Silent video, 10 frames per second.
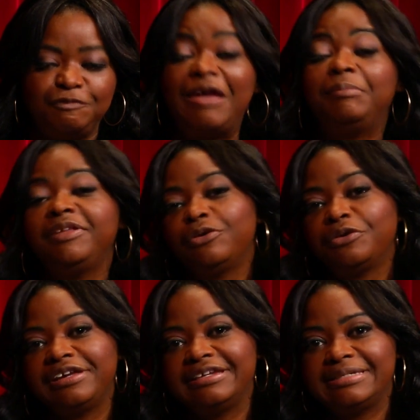family
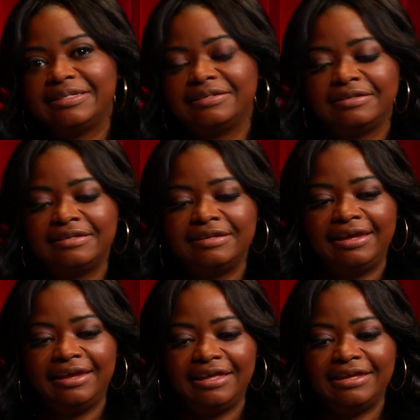oriented.
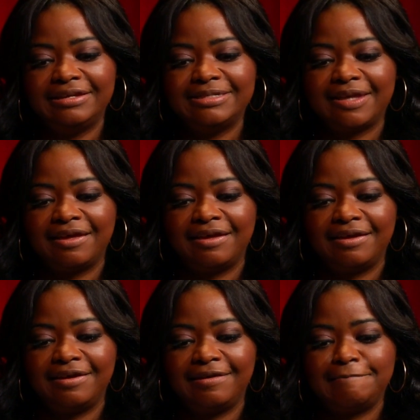And
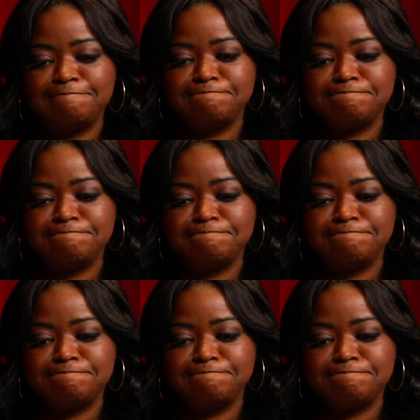uh,